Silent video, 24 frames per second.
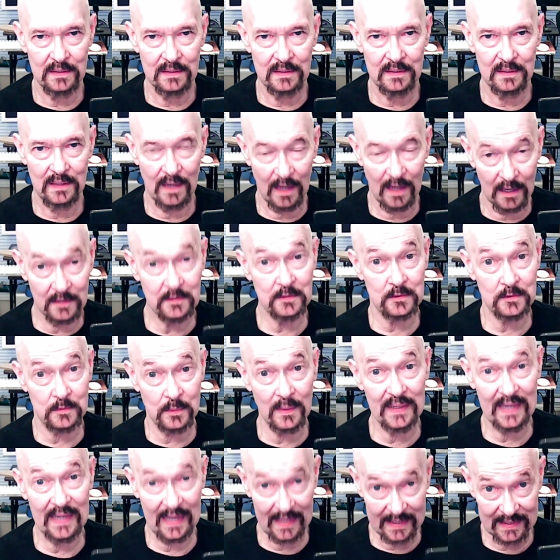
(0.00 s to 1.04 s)

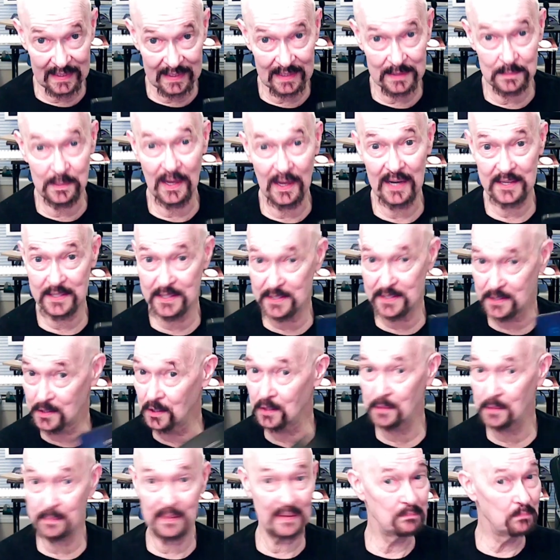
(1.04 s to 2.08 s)
128 gigabytes is going to
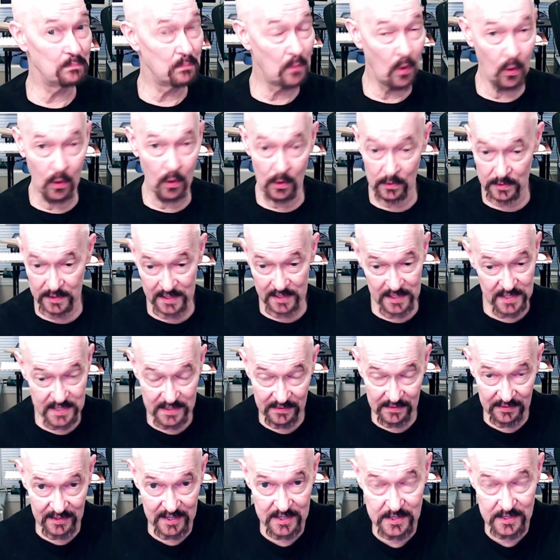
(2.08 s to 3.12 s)
be more than
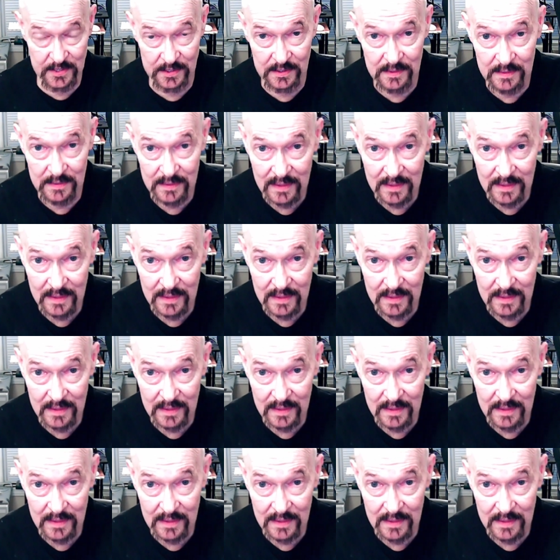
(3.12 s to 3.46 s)
sufficient